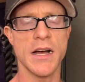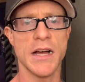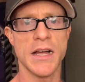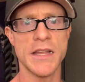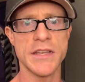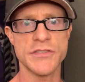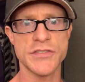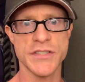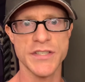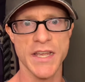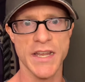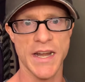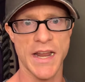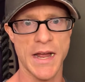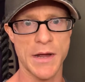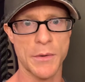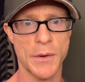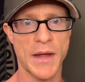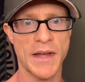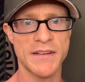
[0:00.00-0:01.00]
It's just kind of
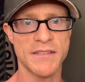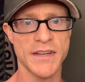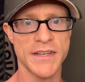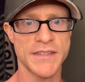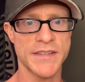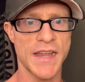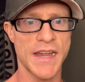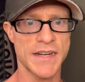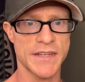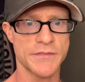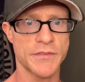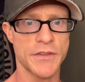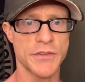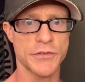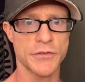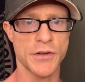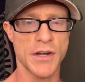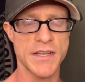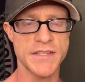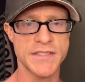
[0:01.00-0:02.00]
how I like to activate the
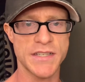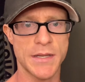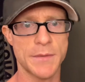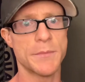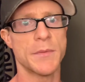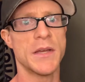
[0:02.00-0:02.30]
tricep,